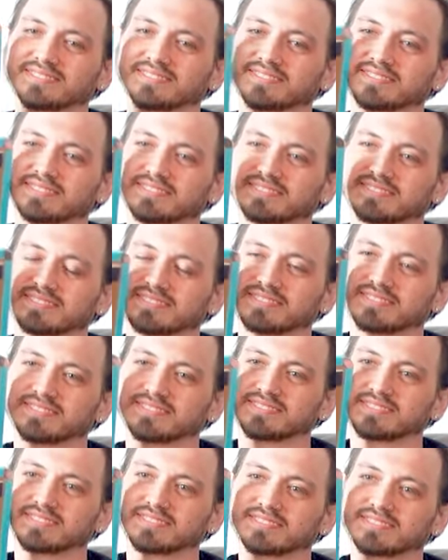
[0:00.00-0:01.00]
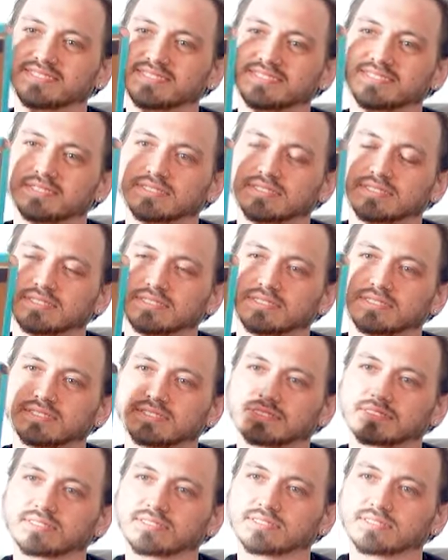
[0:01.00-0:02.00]

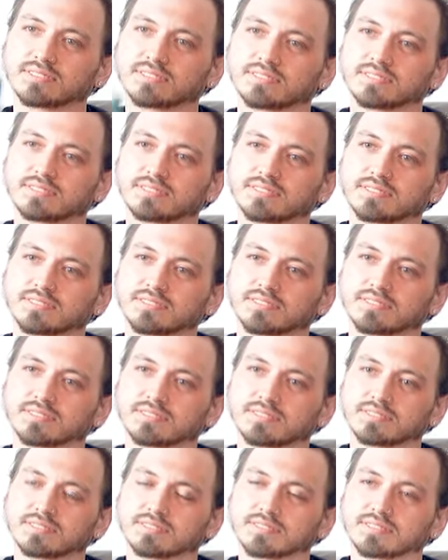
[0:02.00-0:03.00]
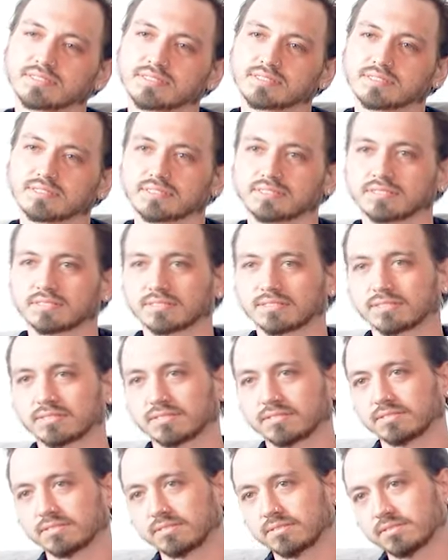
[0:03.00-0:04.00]

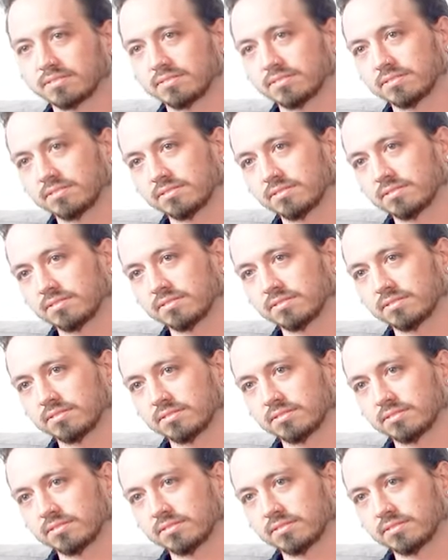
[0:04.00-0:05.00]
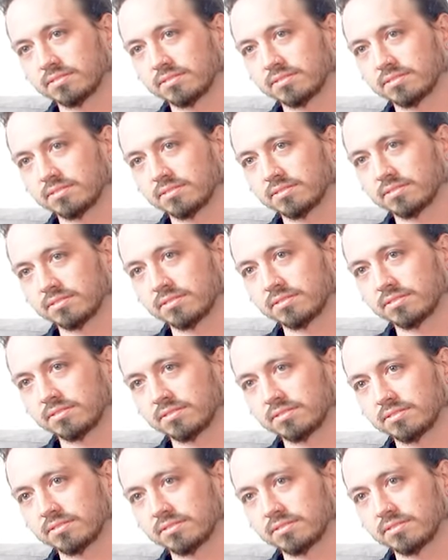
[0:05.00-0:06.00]

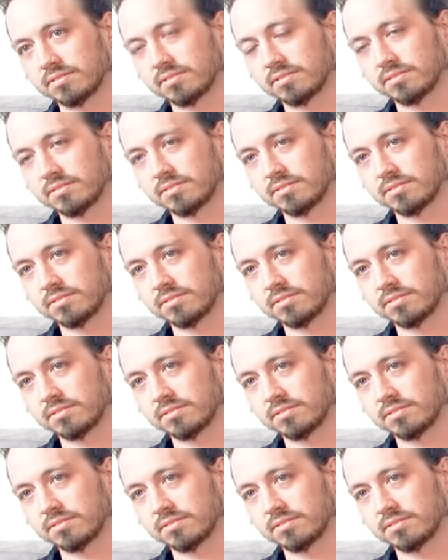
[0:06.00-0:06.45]
No words are spoken by the person on screen.